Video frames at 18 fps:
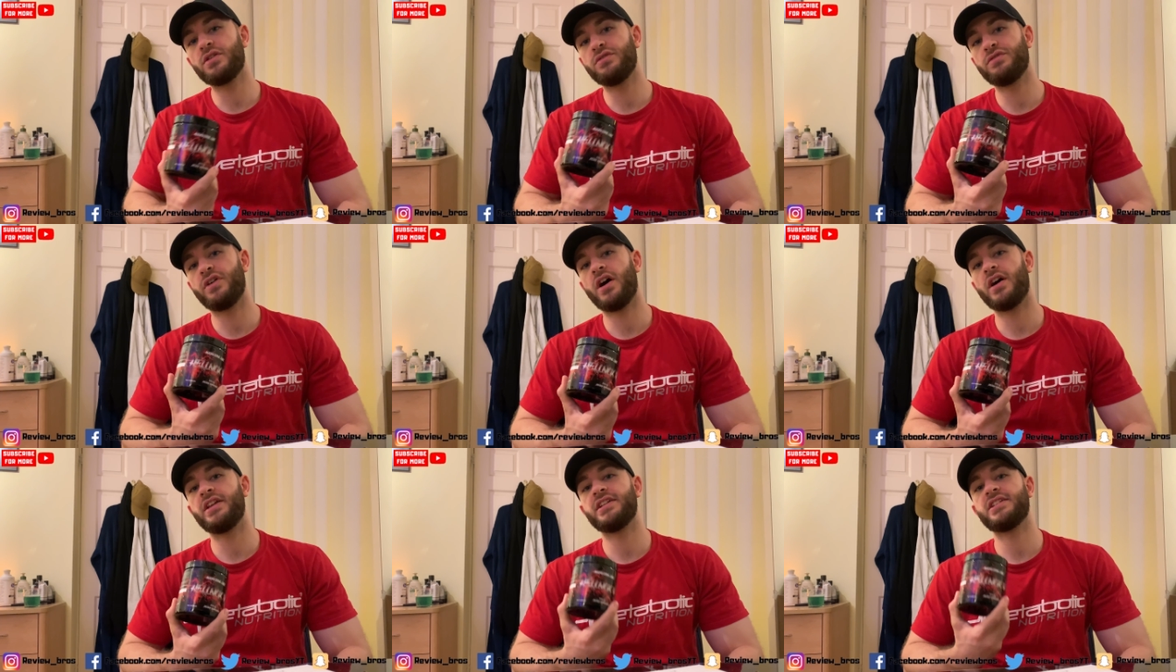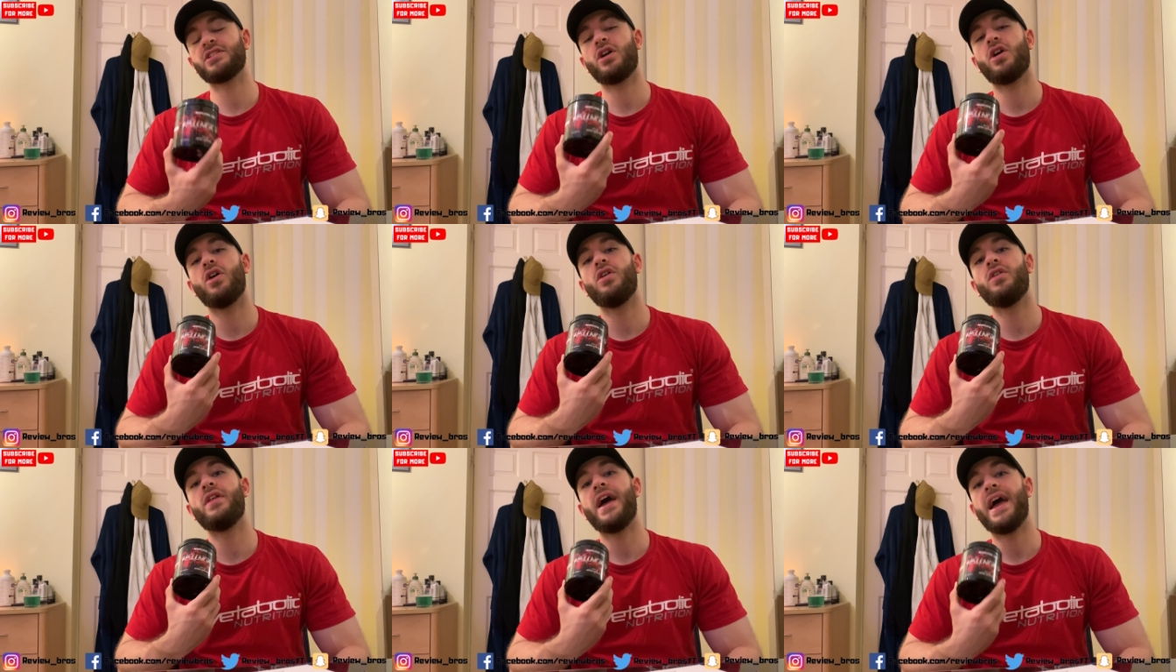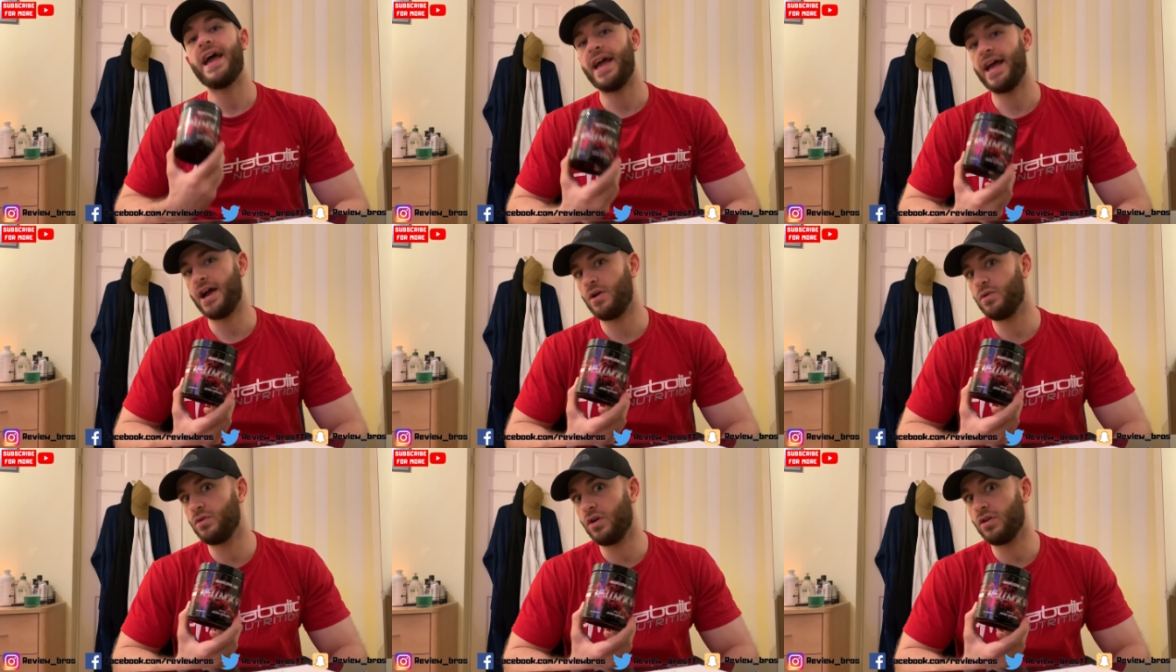verdict on
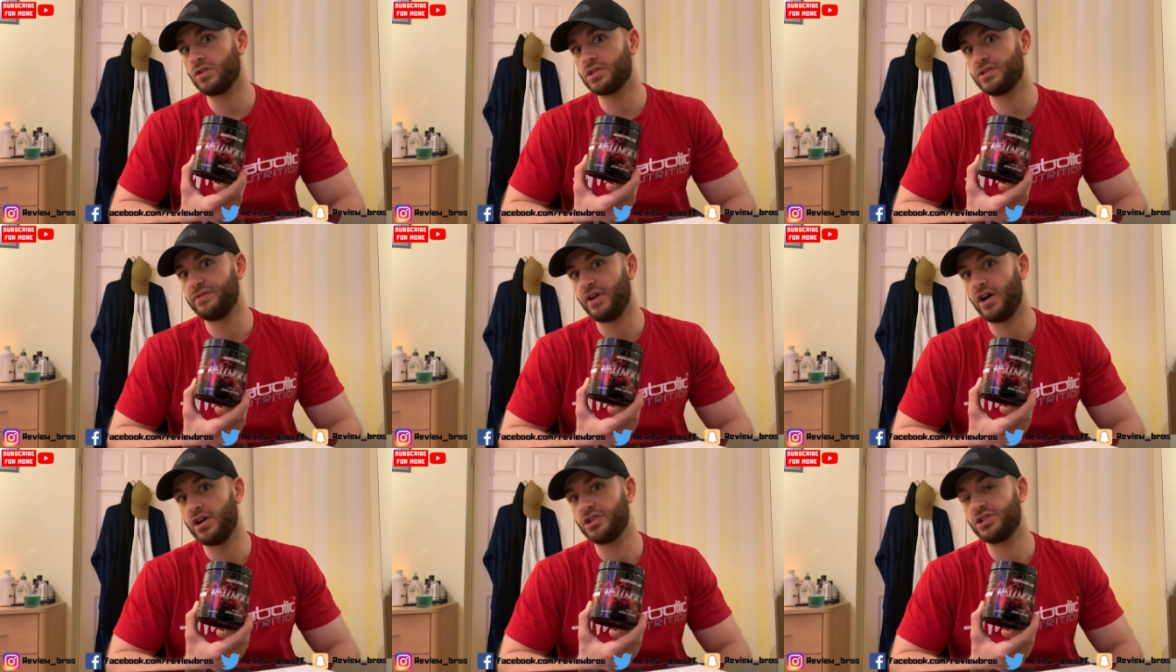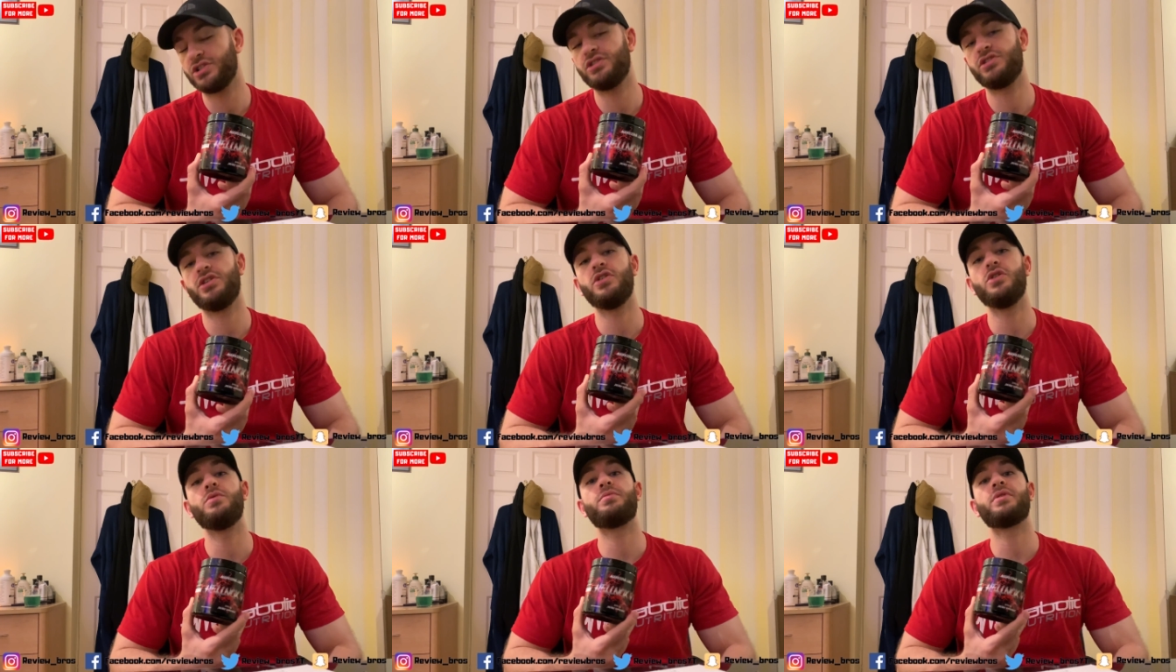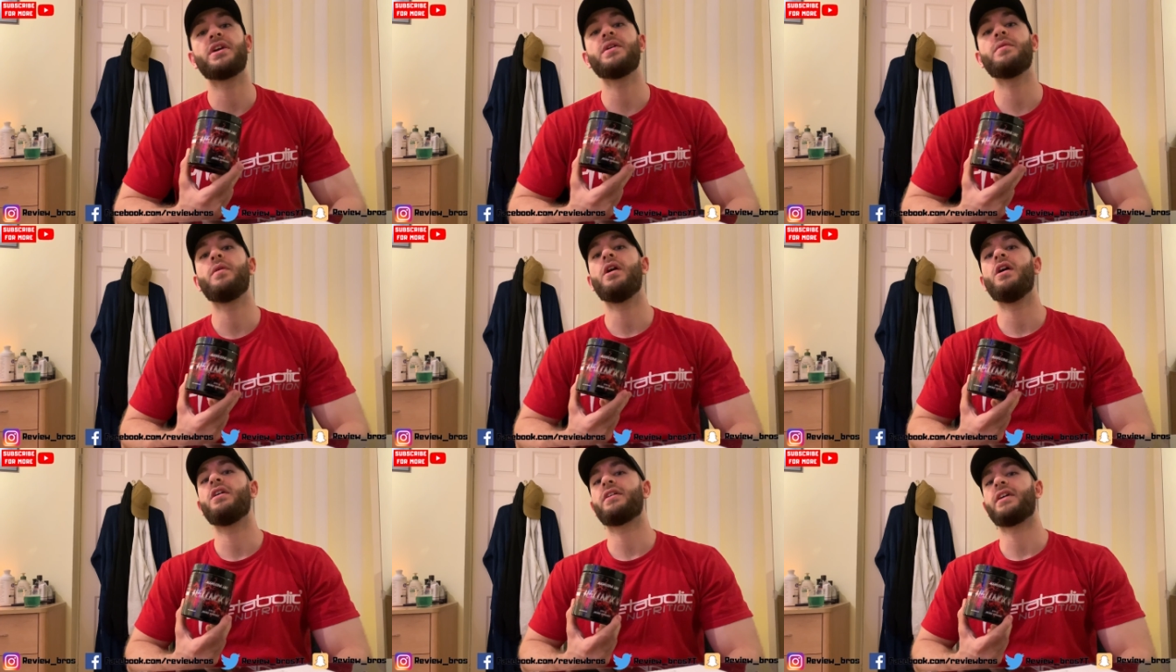Hellnox version 2
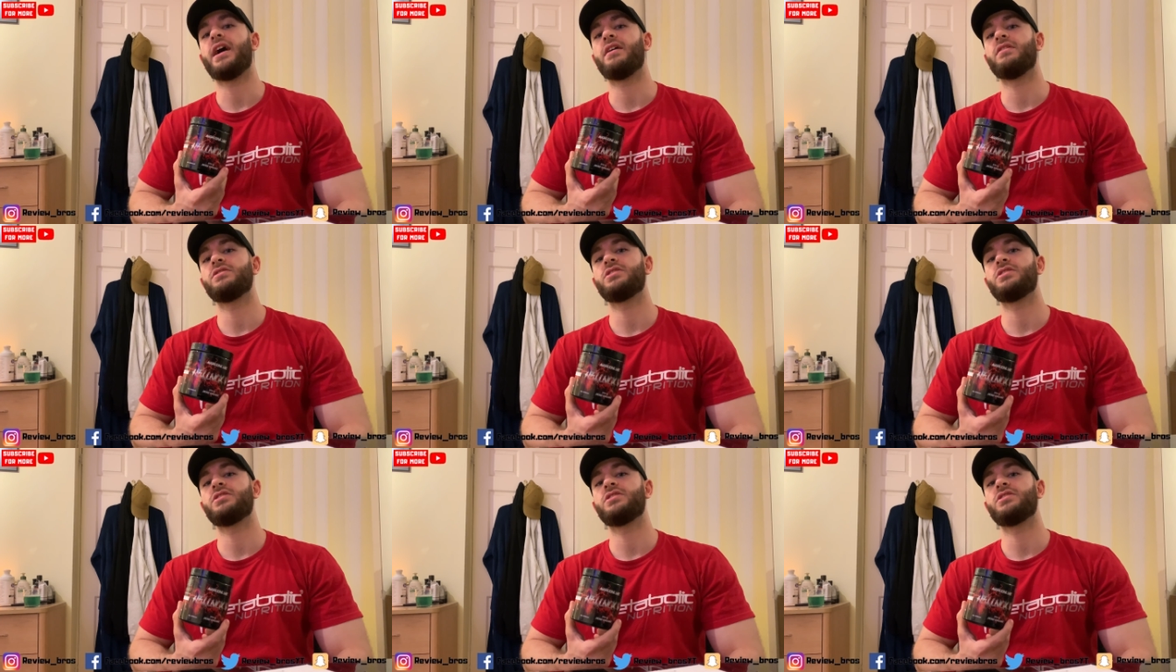pre-workout.